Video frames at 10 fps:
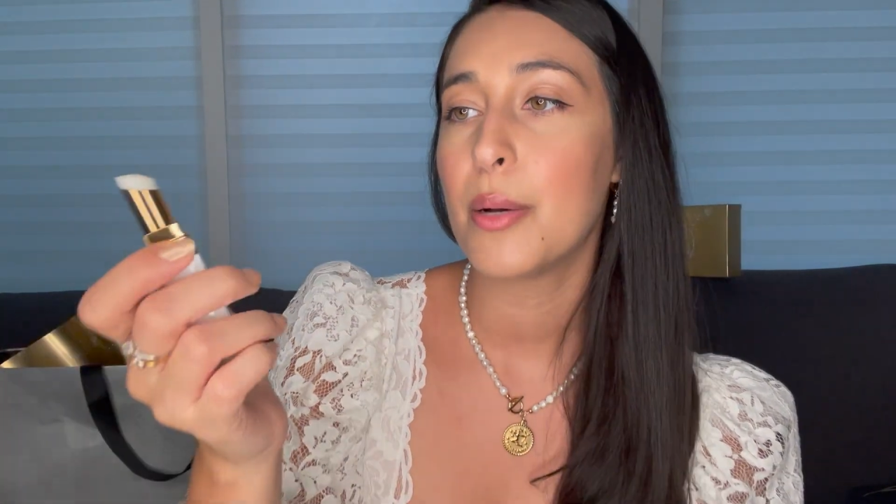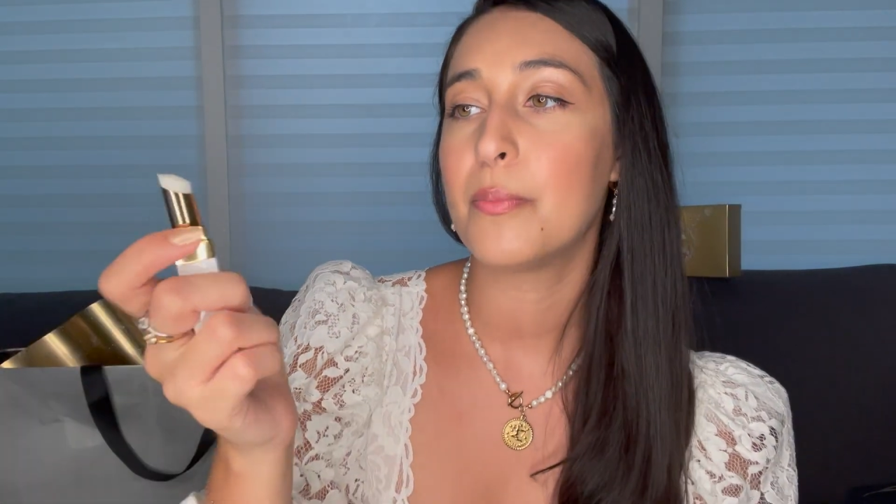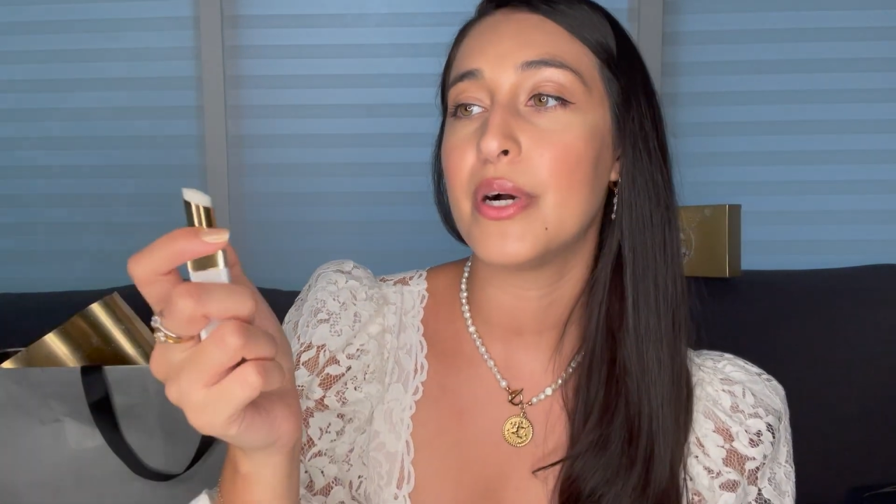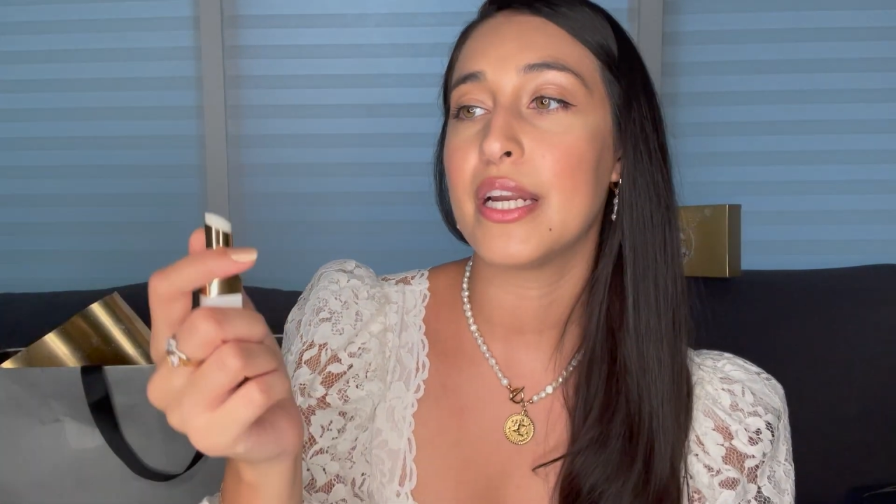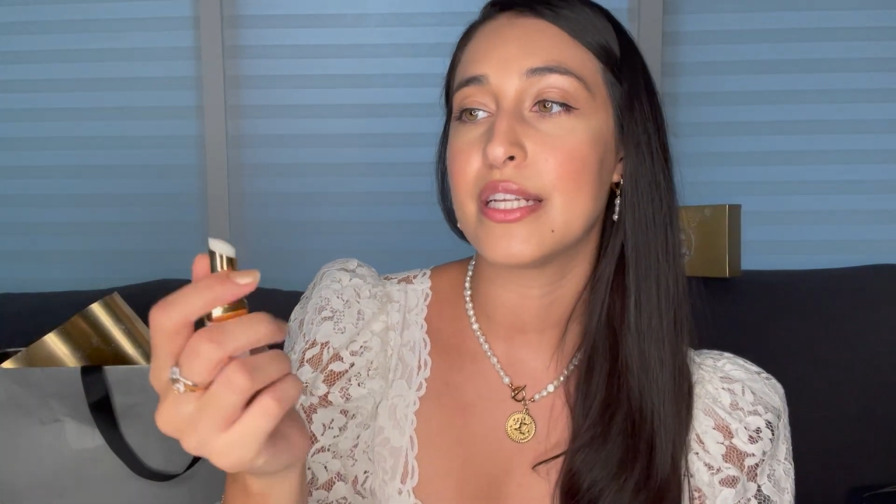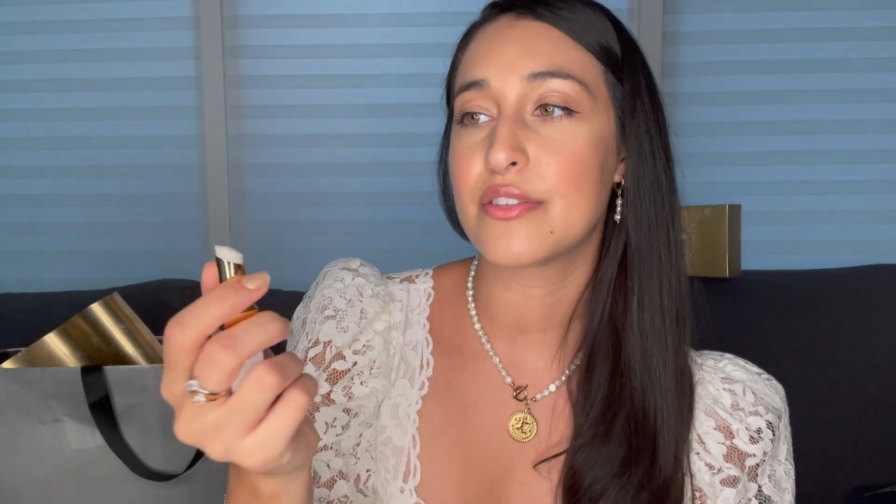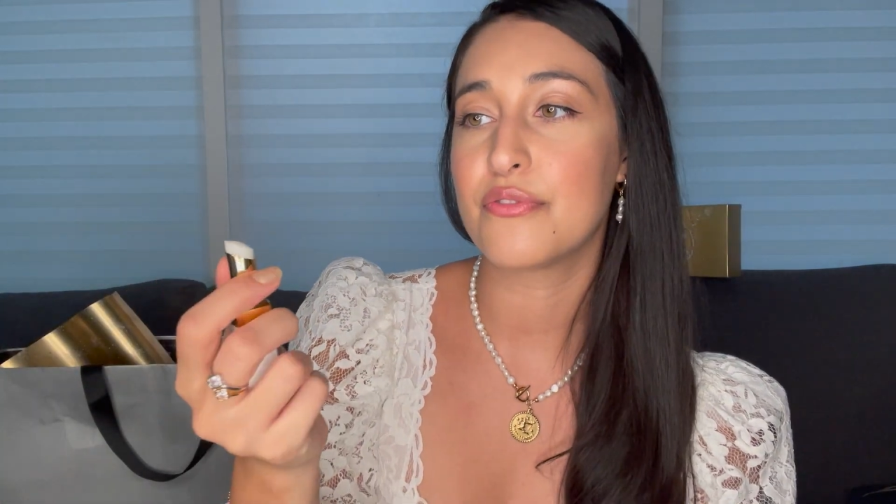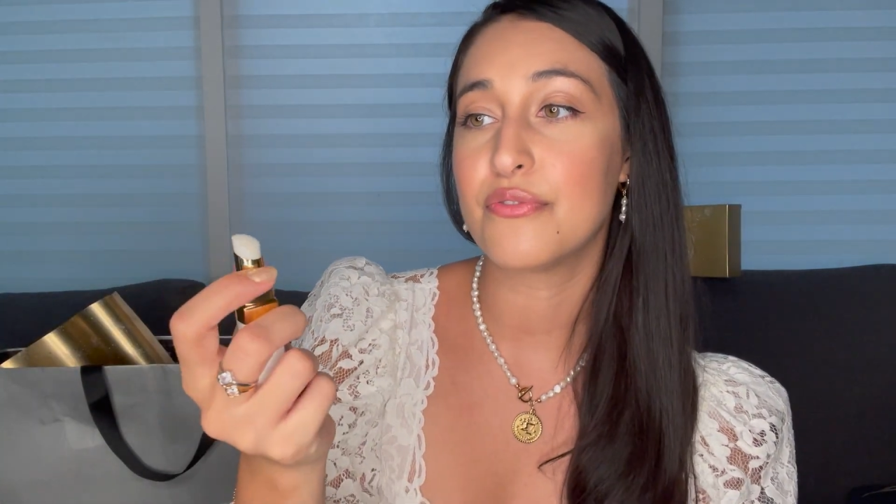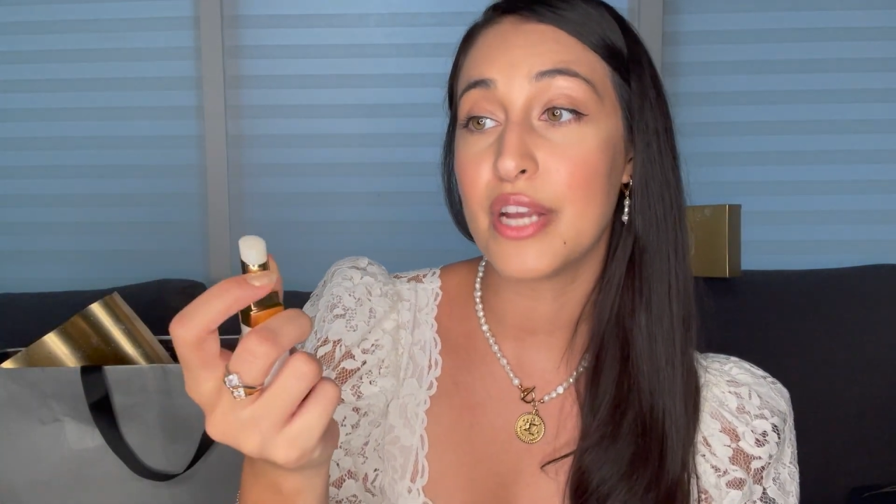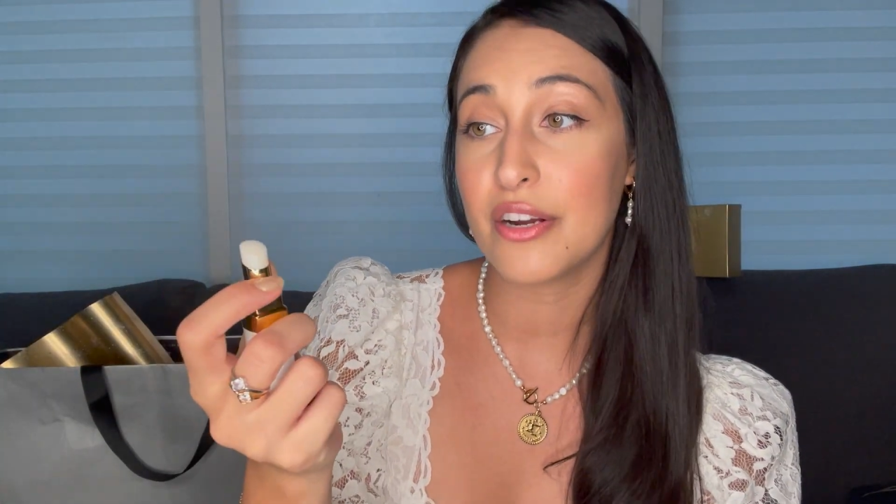But it's a
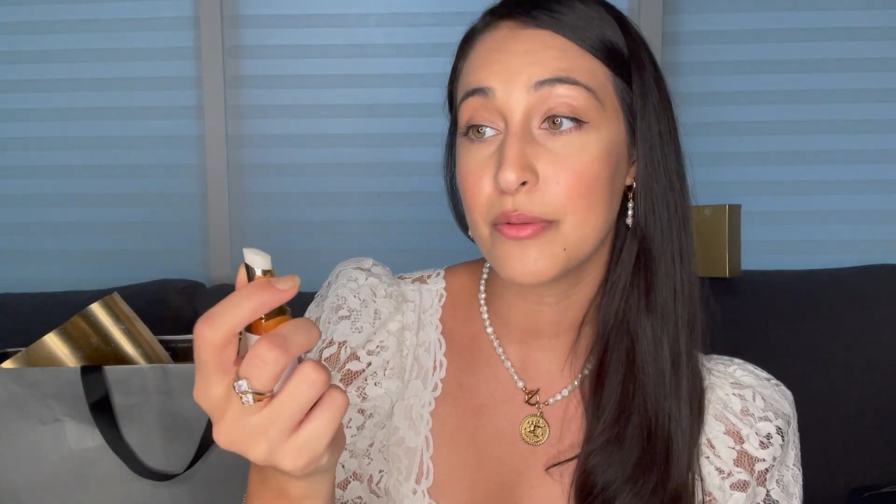very